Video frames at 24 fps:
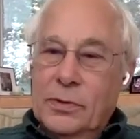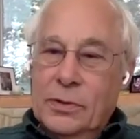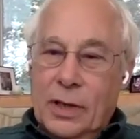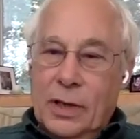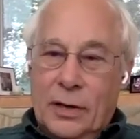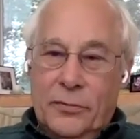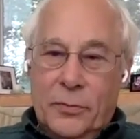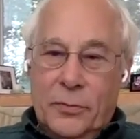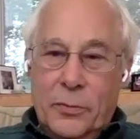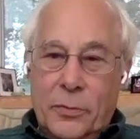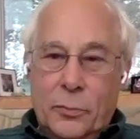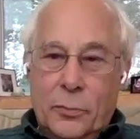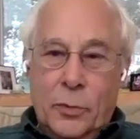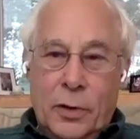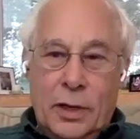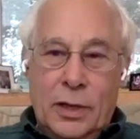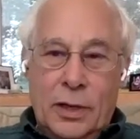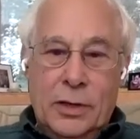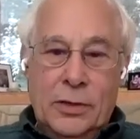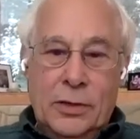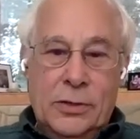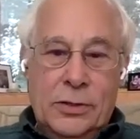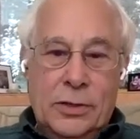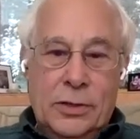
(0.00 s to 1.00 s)
Aside from the
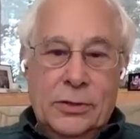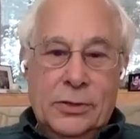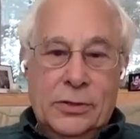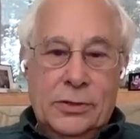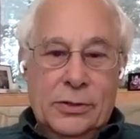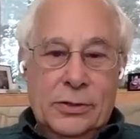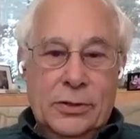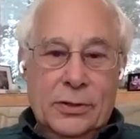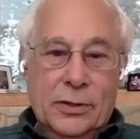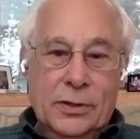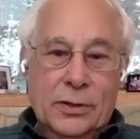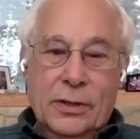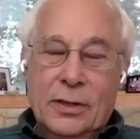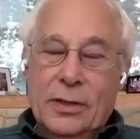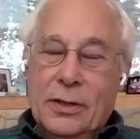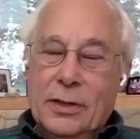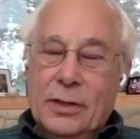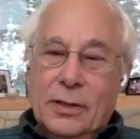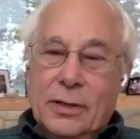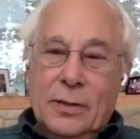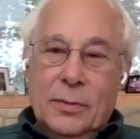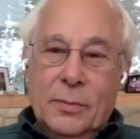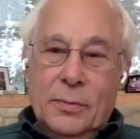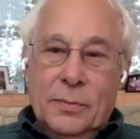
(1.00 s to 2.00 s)
rage this
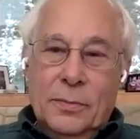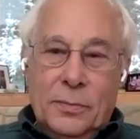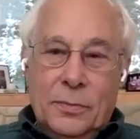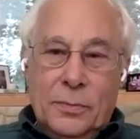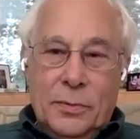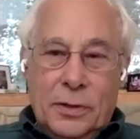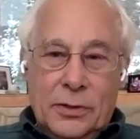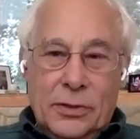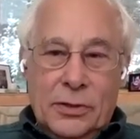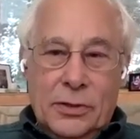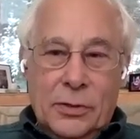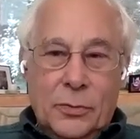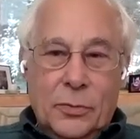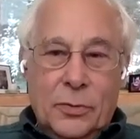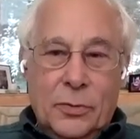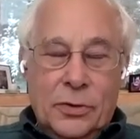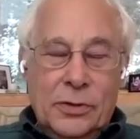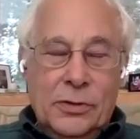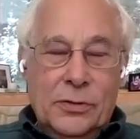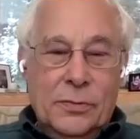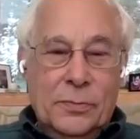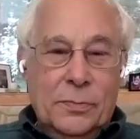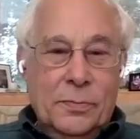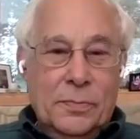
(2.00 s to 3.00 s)
brings to
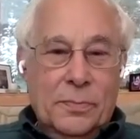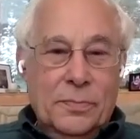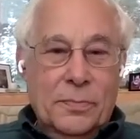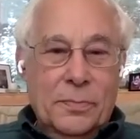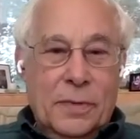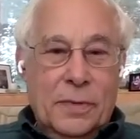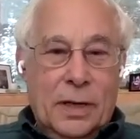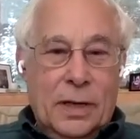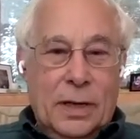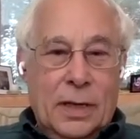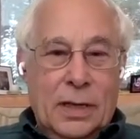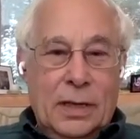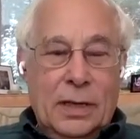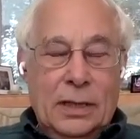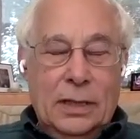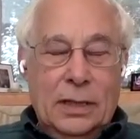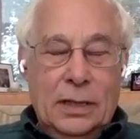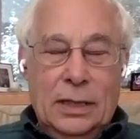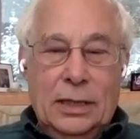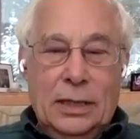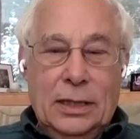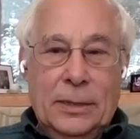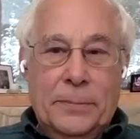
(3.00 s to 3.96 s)
one's mind,